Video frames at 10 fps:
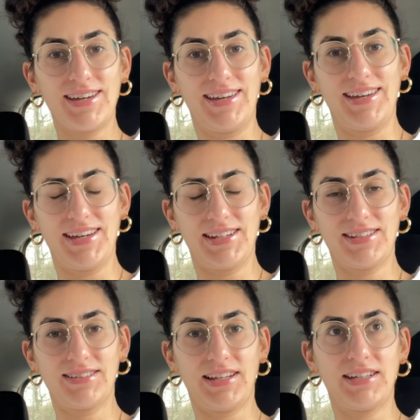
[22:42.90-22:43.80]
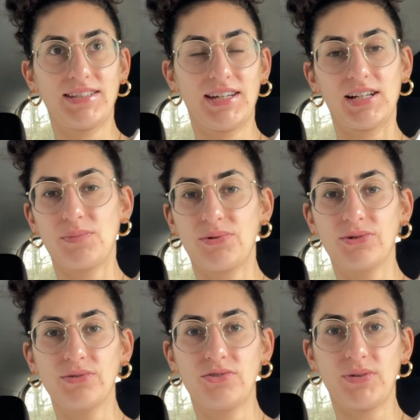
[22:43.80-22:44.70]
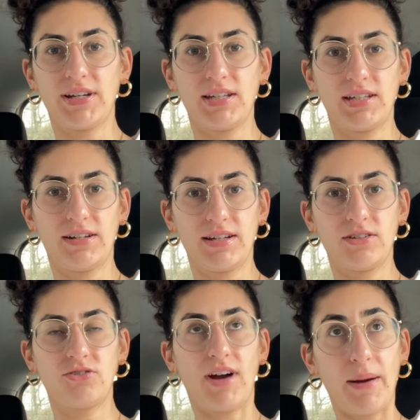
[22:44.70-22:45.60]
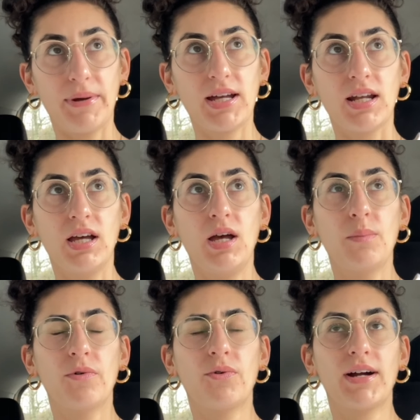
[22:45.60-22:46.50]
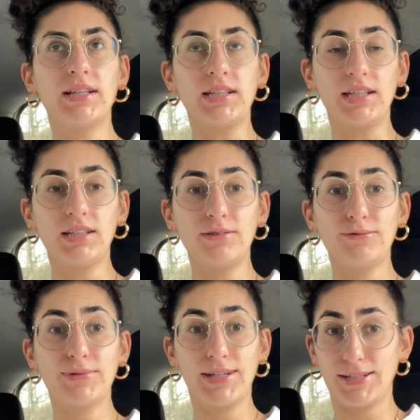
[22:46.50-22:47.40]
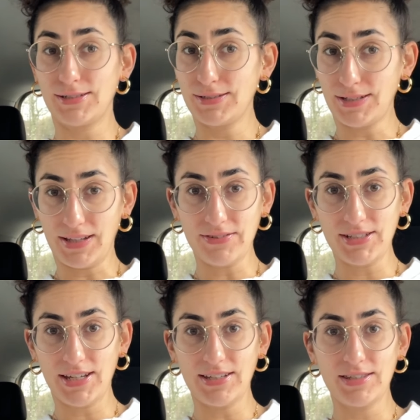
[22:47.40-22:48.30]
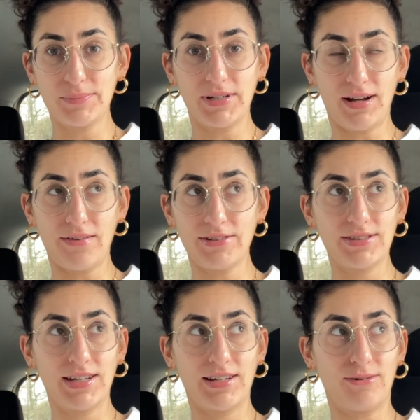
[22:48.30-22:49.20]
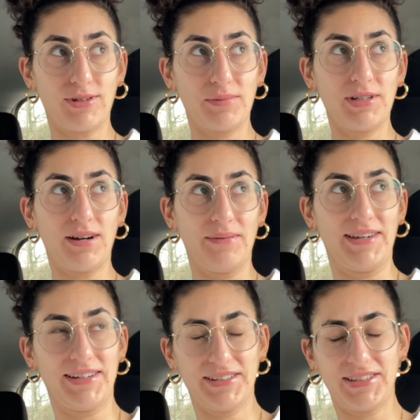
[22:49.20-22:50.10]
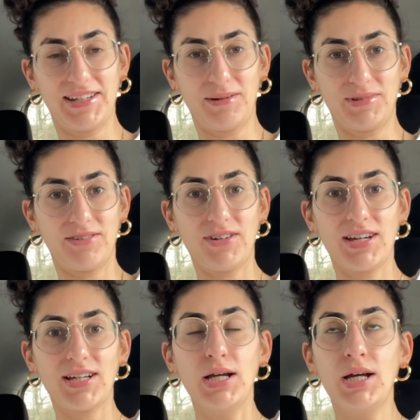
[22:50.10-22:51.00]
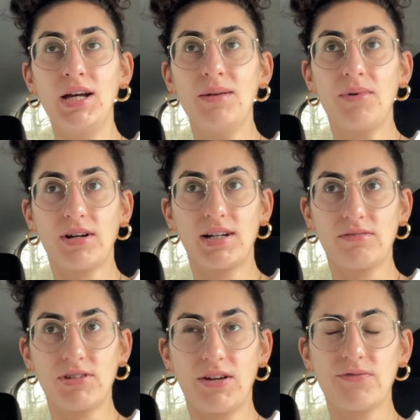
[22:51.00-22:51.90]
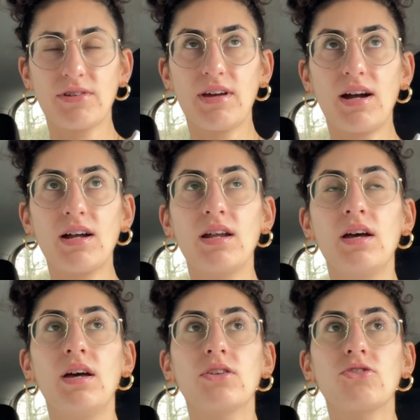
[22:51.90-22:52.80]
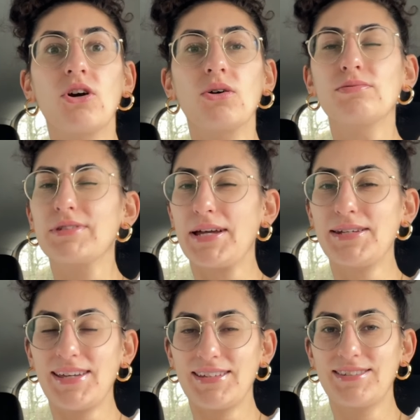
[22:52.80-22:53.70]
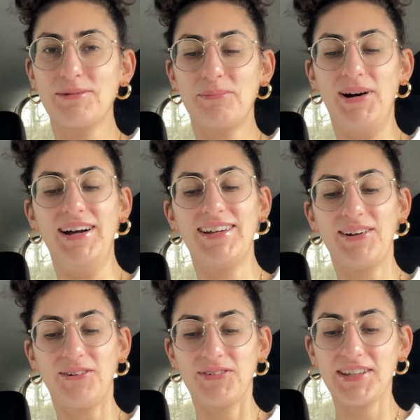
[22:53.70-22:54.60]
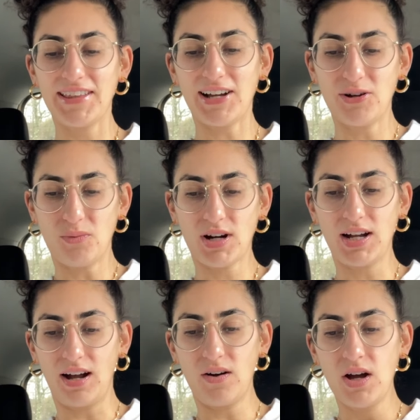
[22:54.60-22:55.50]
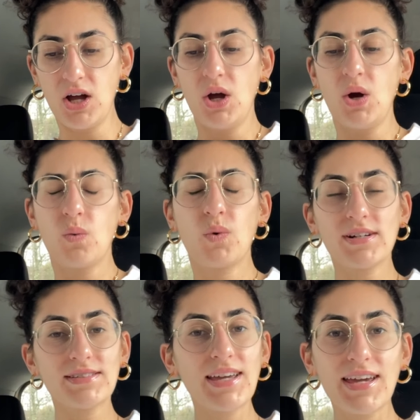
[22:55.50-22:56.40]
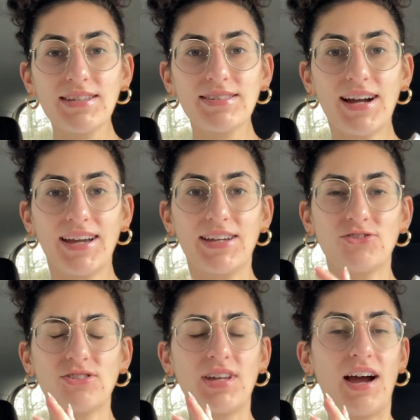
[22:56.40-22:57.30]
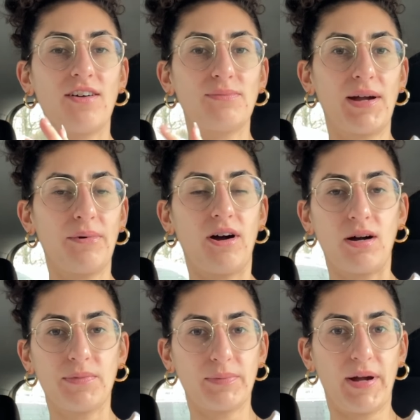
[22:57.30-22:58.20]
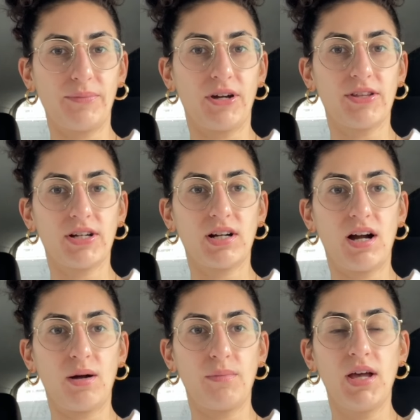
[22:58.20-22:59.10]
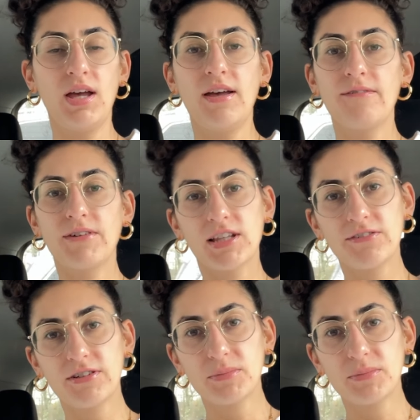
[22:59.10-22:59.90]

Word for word: and like get it approved so I can get grab it before I leave in 11 days. But obviously I don't want to be coming here the day I'm leaving. Not gonna have time for that. So 10 days, but hopefully that can work out. Worst case, I can just have my mom or my brother come fill it for